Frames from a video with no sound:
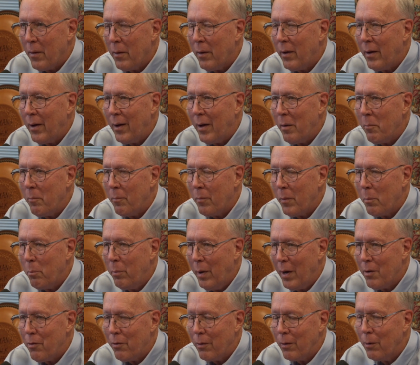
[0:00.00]

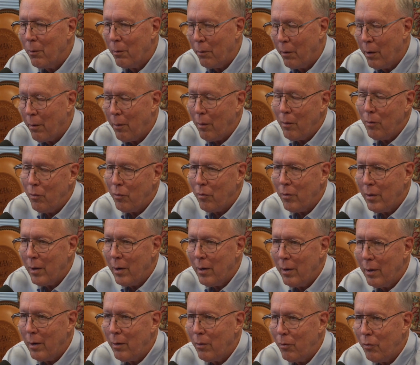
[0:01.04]
But you'll notice that
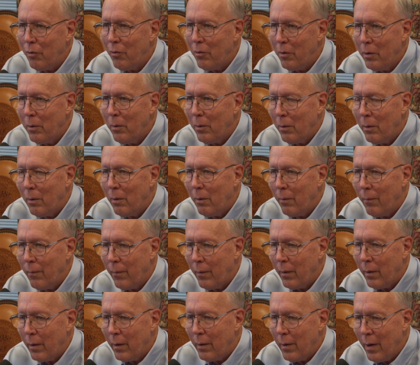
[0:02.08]
it is still
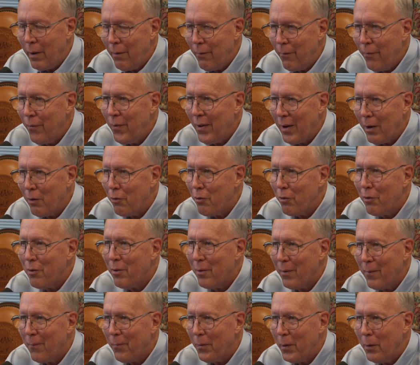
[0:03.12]
unfinished.
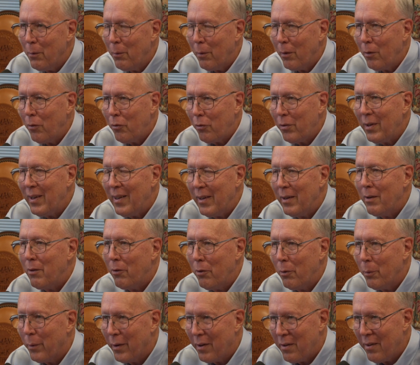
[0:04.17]
You can see
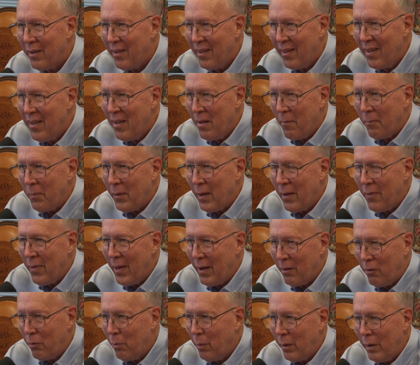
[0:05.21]
into it, and
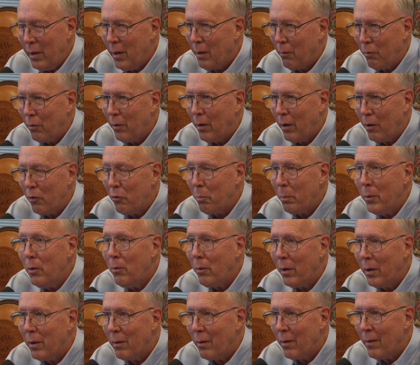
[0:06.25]
that's what gives it its
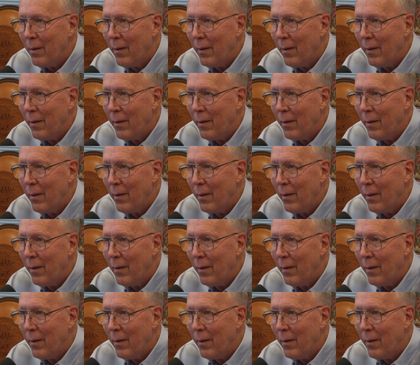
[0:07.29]
beauty.